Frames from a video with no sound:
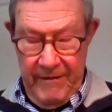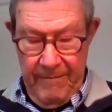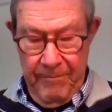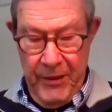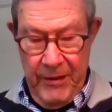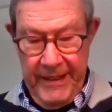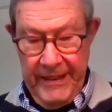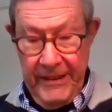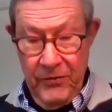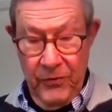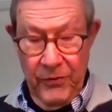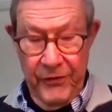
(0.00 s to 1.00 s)
permeated
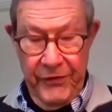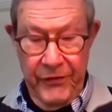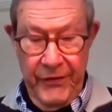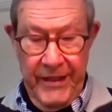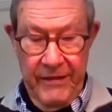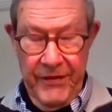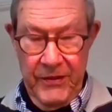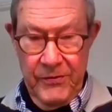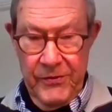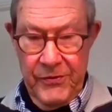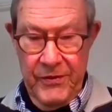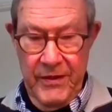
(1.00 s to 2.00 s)
all three of
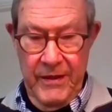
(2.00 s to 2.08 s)
those,